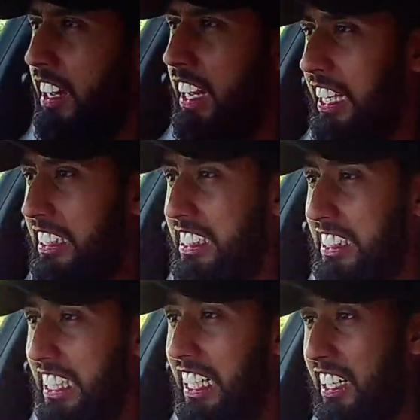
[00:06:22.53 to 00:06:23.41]
It's
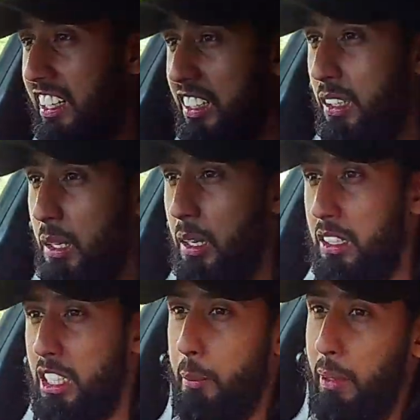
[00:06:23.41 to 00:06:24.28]
still
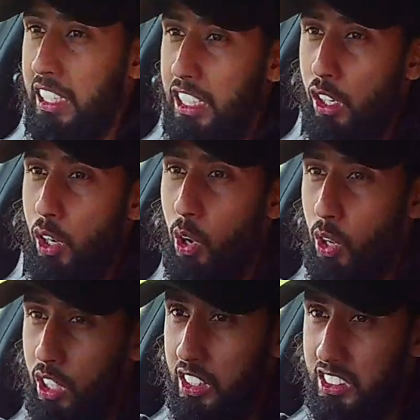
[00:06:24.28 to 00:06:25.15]
typically a
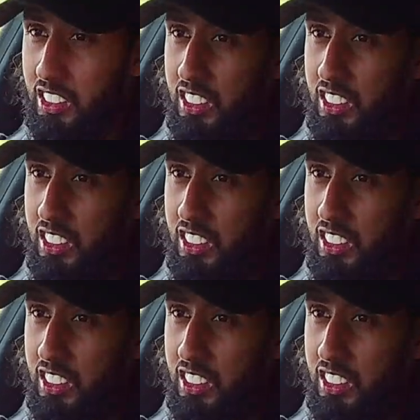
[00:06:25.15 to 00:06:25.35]
Lotus.